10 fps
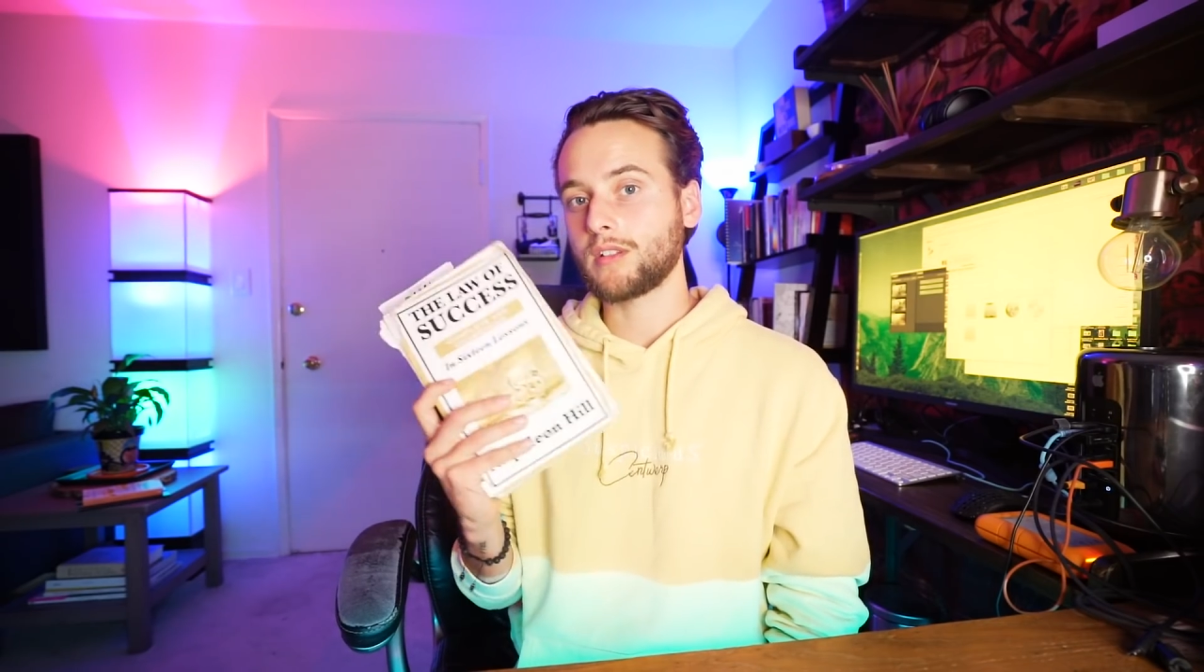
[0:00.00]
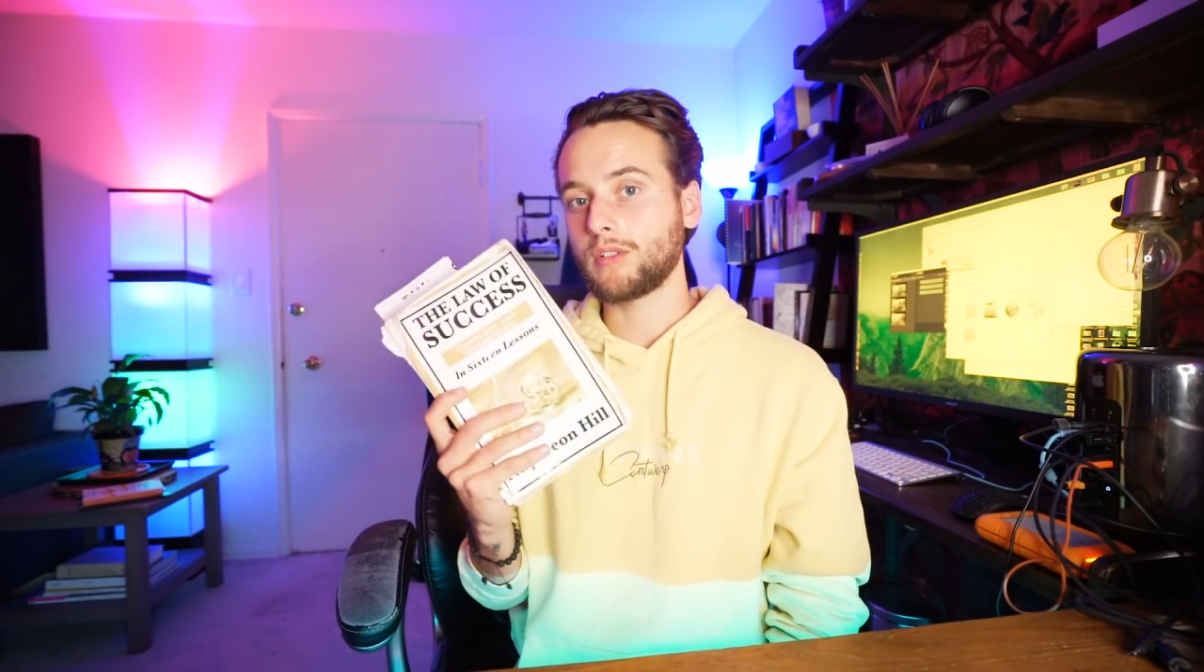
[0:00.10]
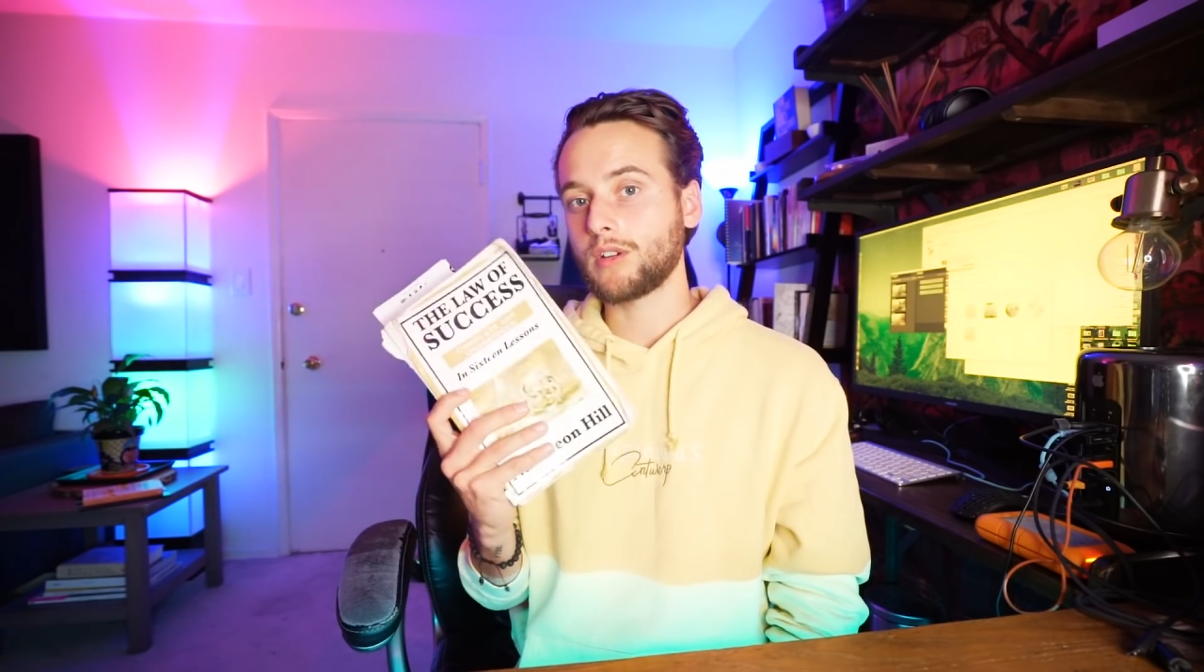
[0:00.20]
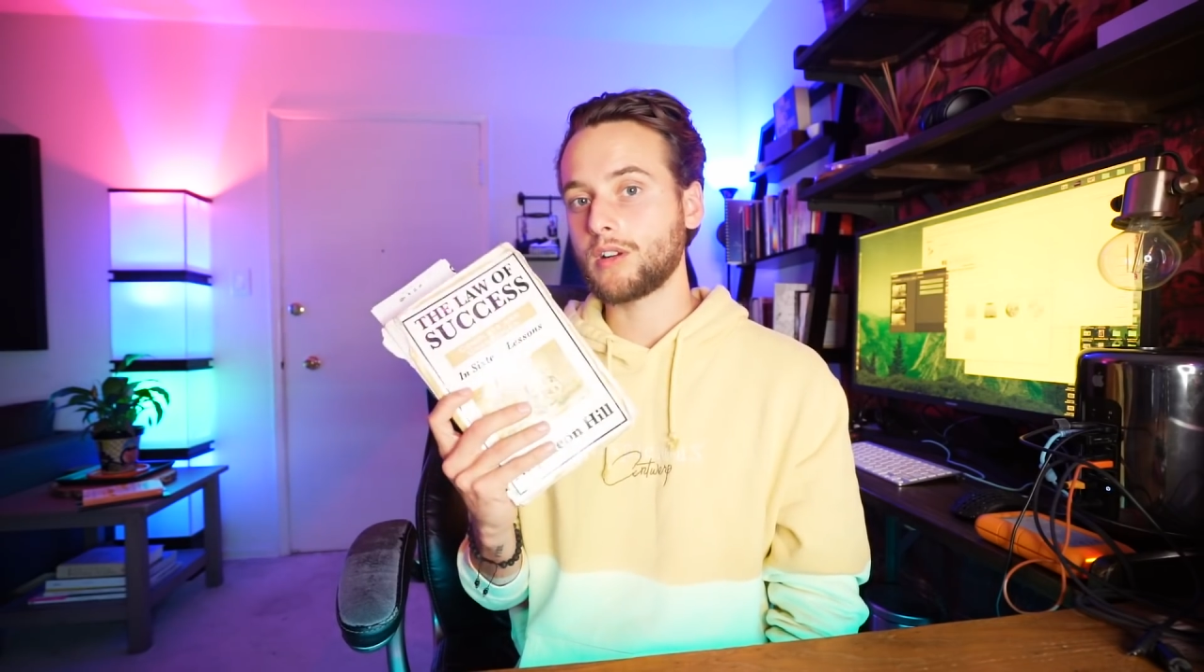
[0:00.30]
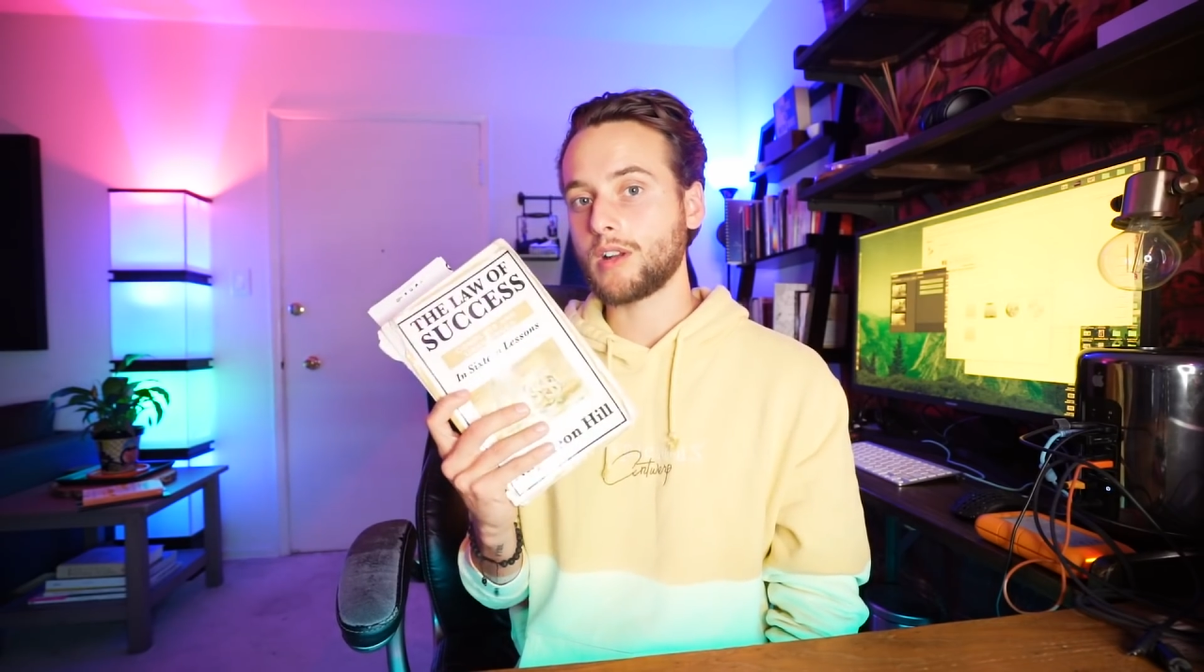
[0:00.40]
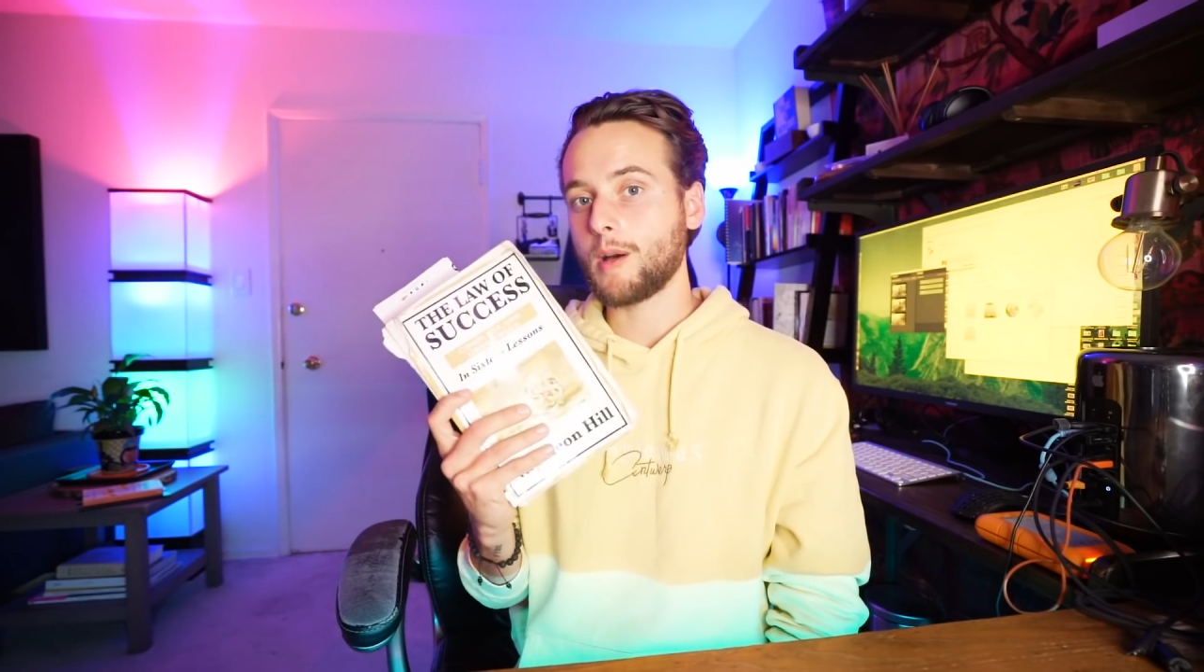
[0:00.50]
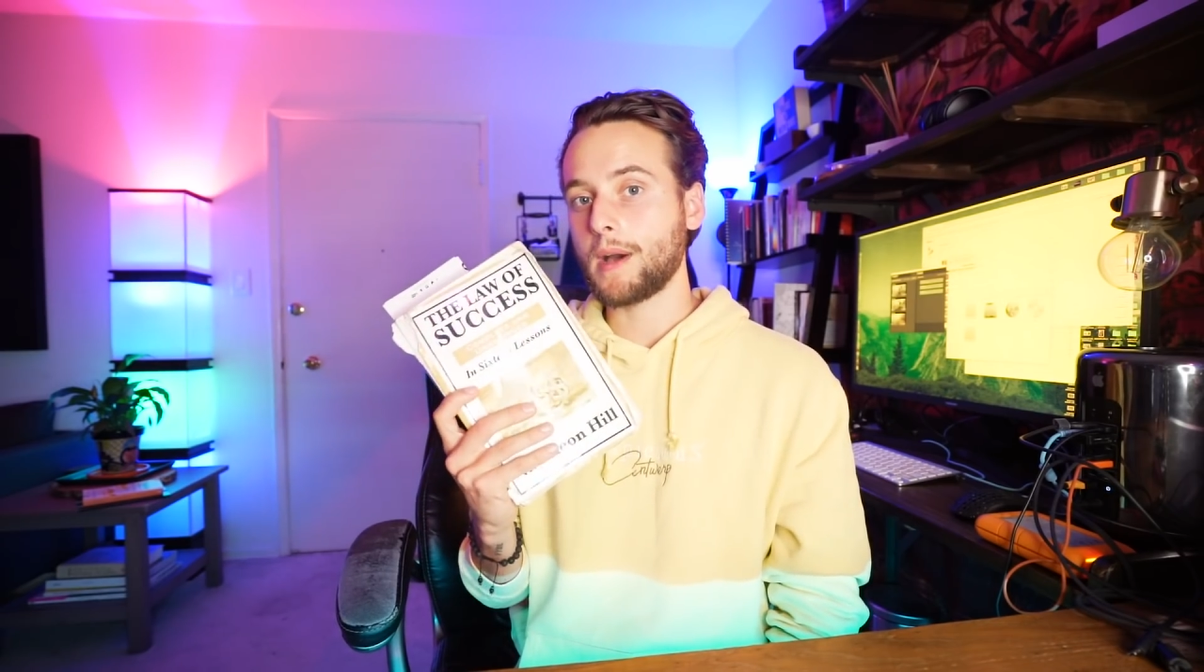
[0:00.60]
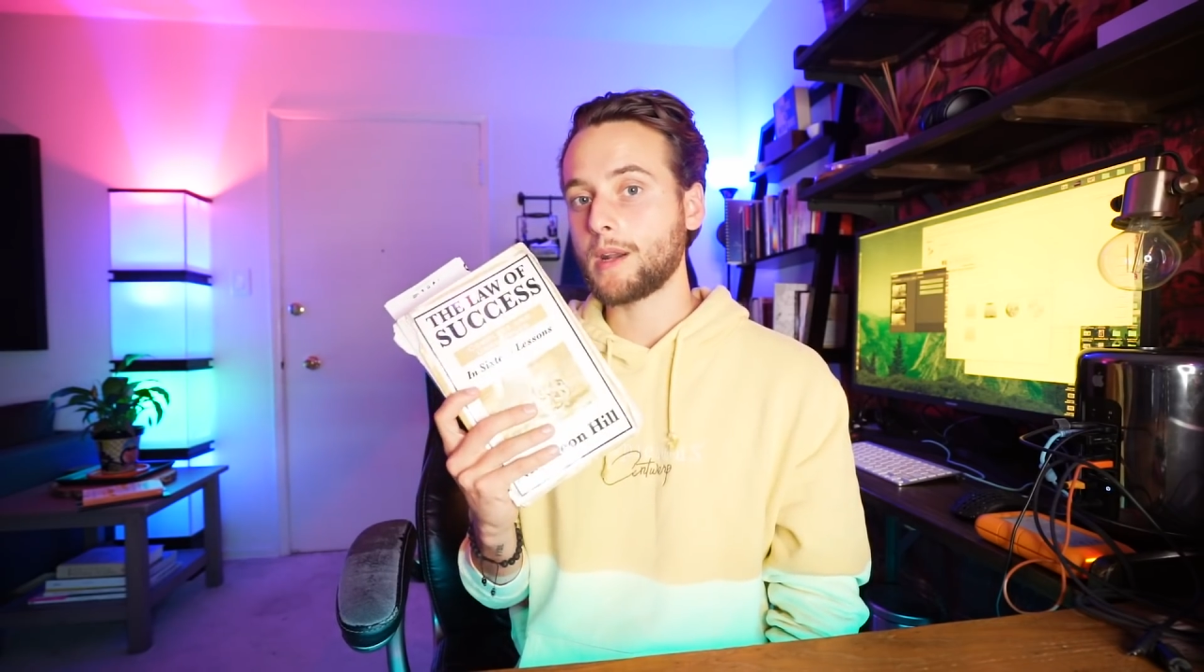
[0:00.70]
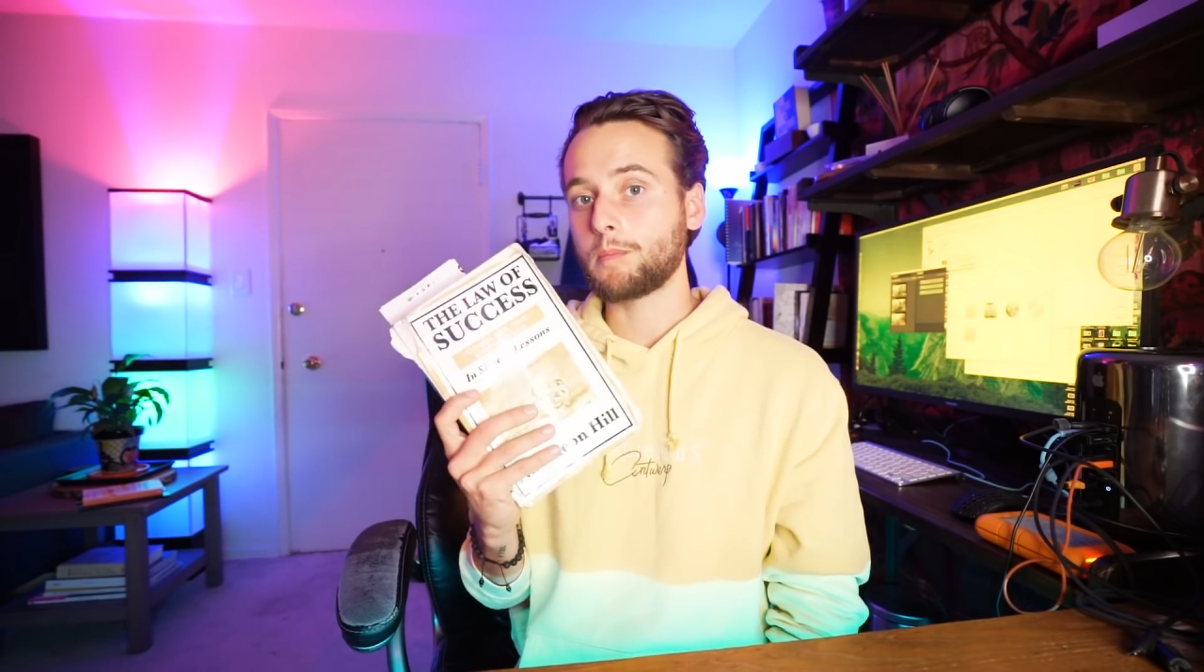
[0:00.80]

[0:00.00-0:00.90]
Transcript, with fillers: to learn about a